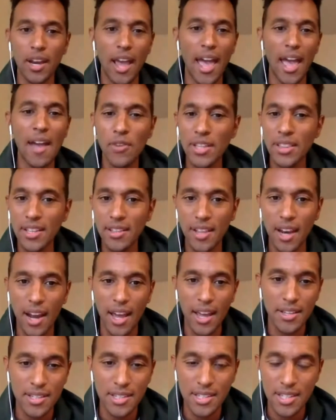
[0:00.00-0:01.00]
And everything that
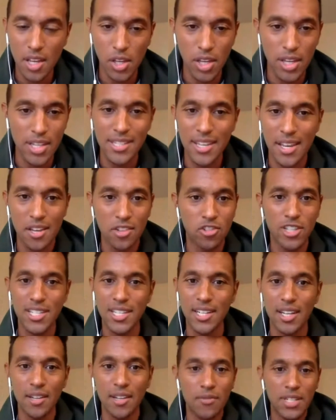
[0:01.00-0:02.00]
I say is
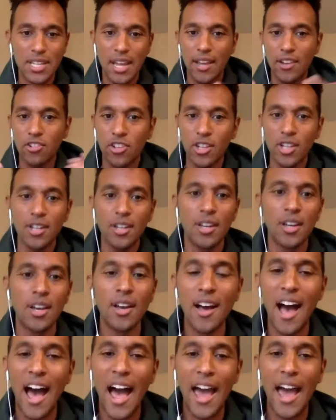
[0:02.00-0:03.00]
just an invitation.
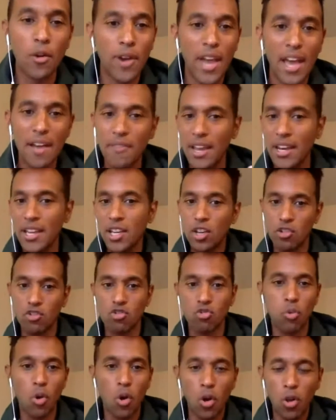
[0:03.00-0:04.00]
I don't have any
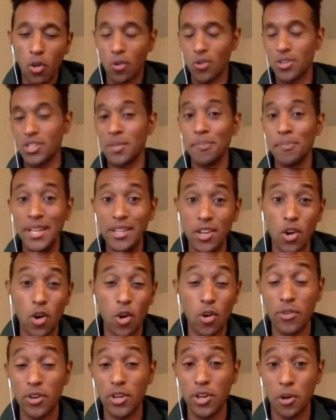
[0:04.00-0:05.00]
control or dominion
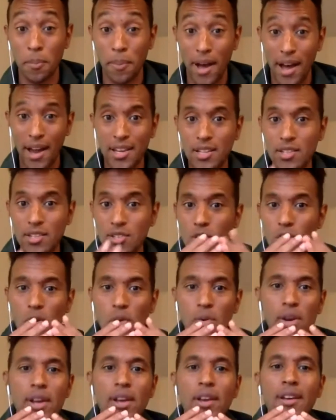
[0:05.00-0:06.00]
over your body.
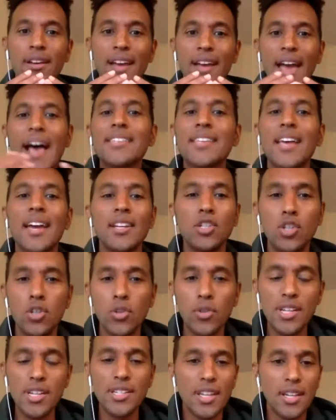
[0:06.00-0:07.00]
So as I
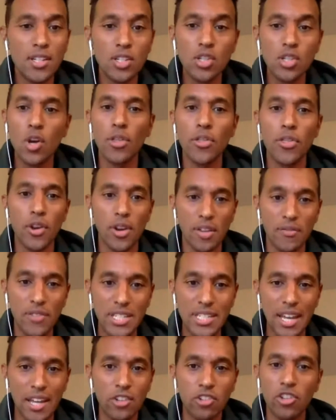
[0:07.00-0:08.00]
do these things, know that they're
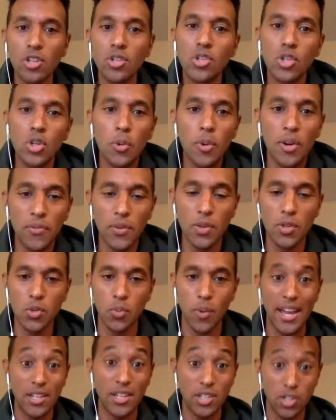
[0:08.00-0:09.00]
invitation. Do what
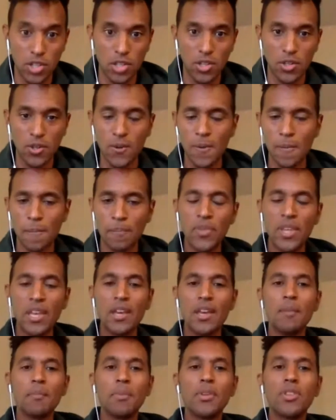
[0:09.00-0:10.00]
feels right to you.
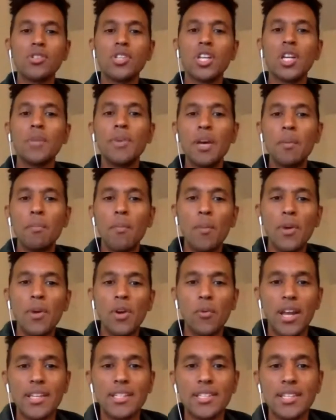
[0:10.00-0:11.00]
But there's going to be a
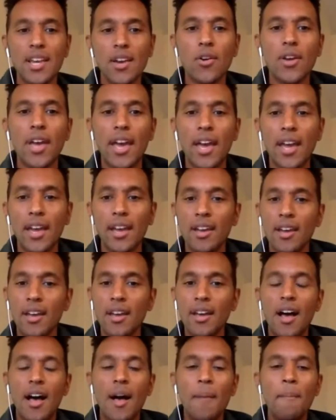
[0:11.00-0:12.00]
moment when I say, okay,
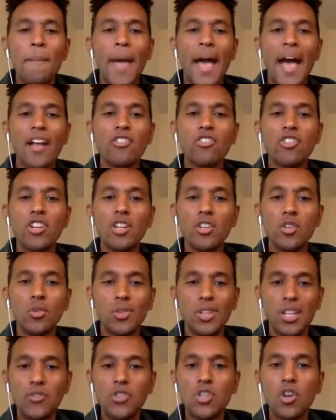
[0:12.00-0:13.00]
imagine you
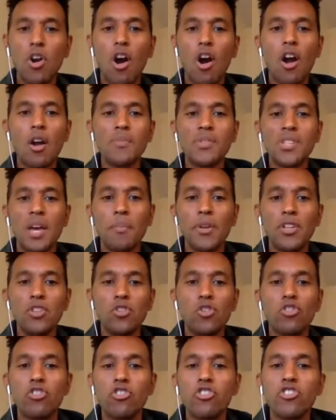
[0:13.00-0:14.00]
lift your arms up and
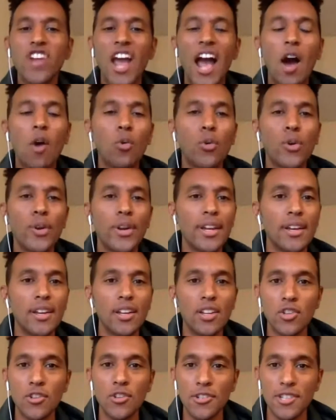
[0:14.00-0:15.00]
you're
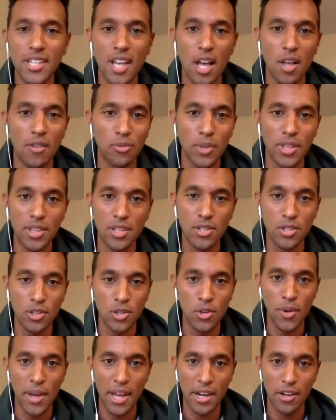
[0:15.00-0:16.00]
showering yourself with this
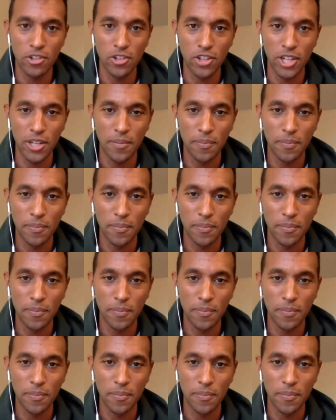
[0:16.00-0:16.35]
new energy.